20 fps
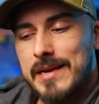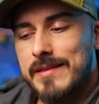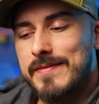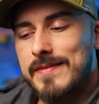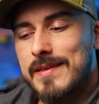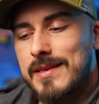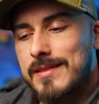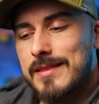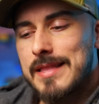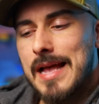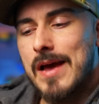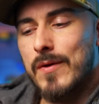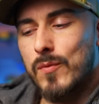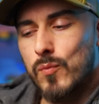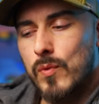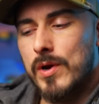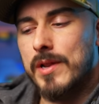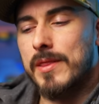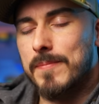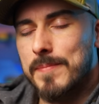I think that
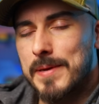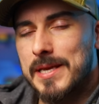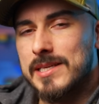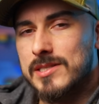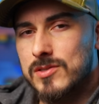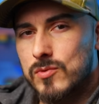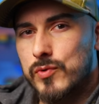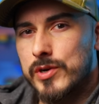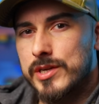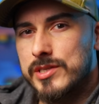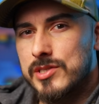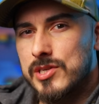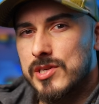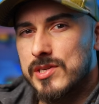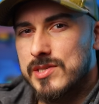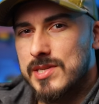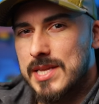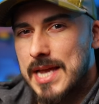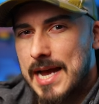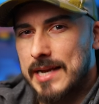one of the biggest
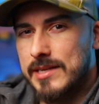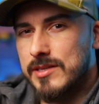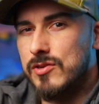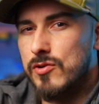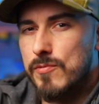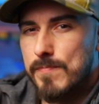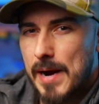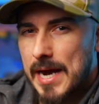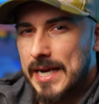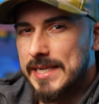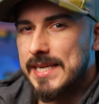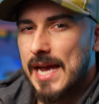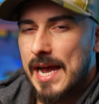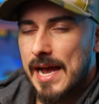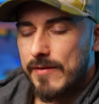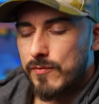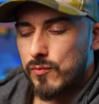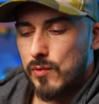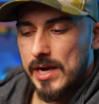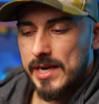questions that you might
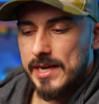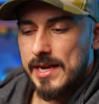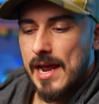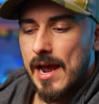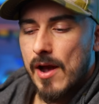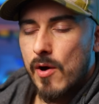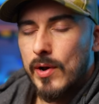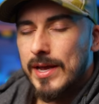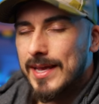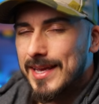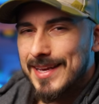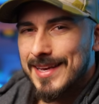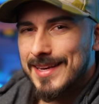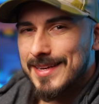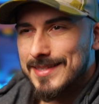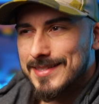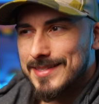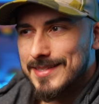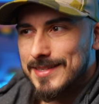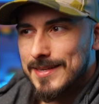have right now
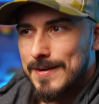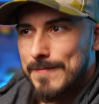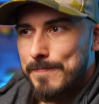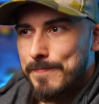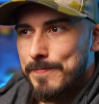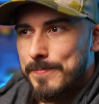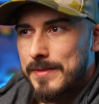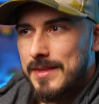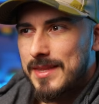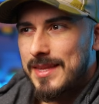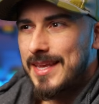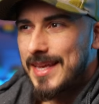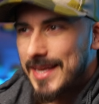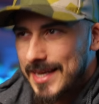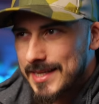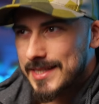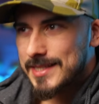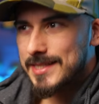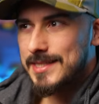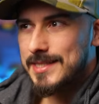is
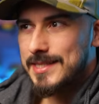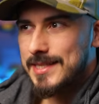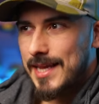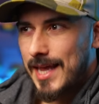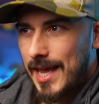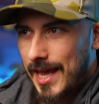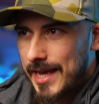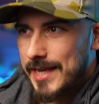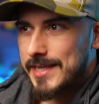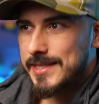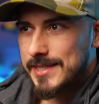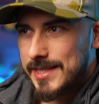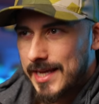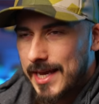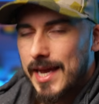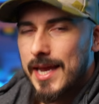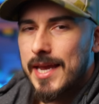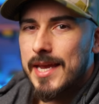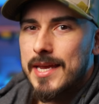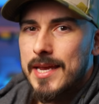
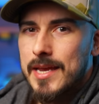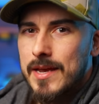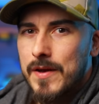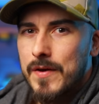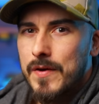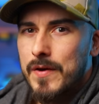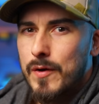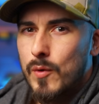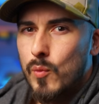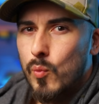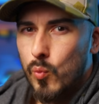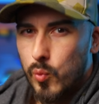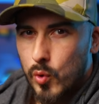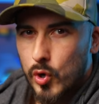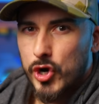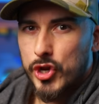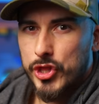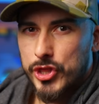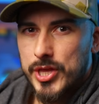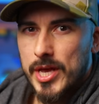8K
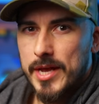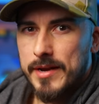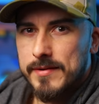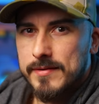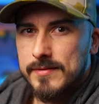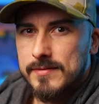worth it